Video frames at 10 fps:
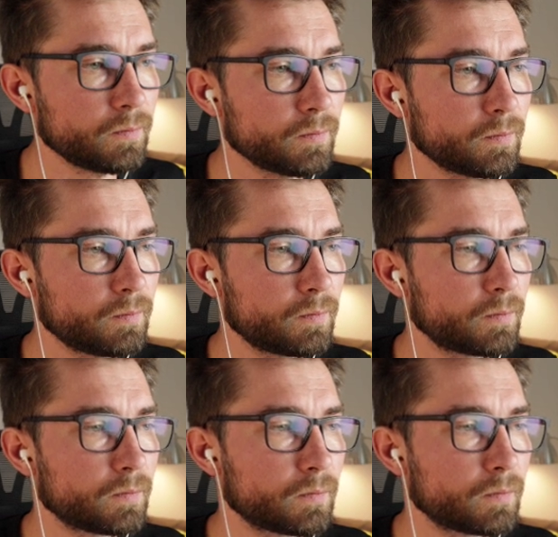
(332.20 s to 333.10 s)

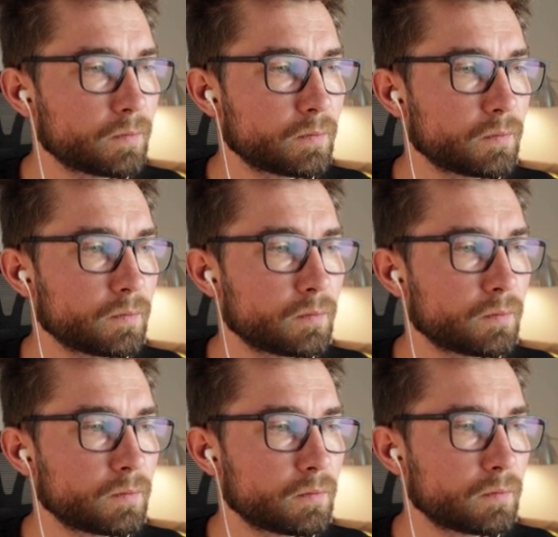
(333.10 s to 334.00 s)

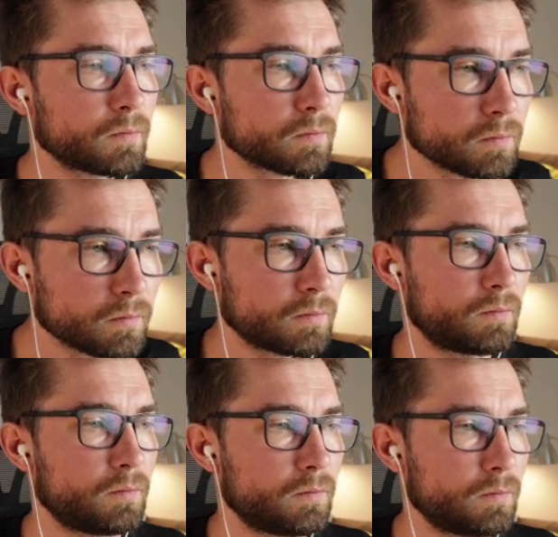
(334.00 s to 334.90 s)

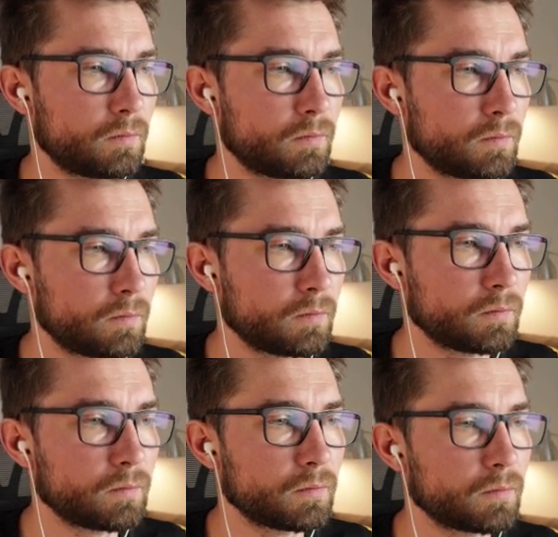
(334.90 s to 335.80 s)

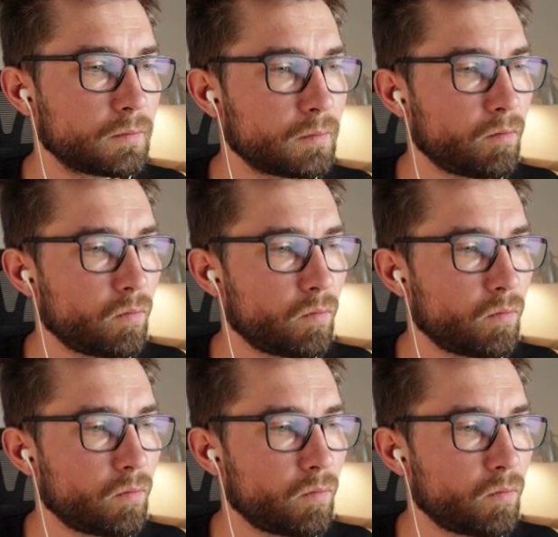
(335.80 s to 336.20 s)
No one is speaking in this clip.